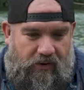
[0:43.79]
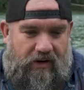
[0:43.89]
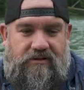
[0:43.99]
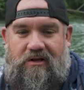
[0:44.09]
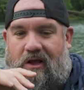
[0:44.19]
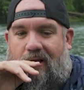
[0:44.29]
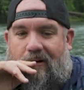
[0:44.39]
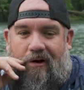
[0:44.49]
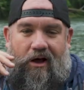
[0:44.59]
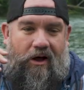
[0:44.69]
Reels,
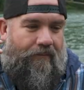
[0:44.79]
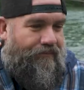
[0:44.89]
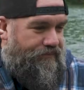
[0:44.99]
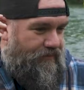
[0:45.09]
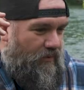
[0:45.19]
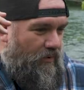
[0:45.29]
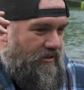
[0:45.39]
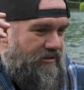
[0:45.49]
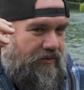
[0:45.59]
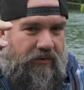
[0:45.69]

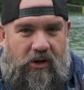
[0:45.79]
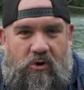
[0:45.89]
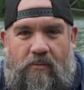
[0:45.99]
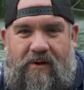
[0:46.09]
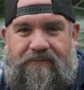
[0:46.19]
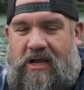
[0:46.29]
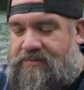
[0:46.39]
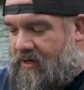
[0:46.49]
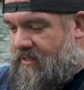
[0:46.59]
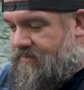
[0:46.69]
which has been really cool. My
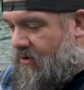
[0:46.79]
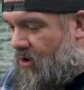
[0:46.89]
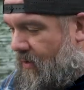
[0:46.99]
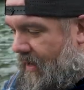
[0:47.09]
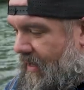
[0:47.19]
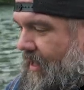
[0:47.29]
Facebook has been growing,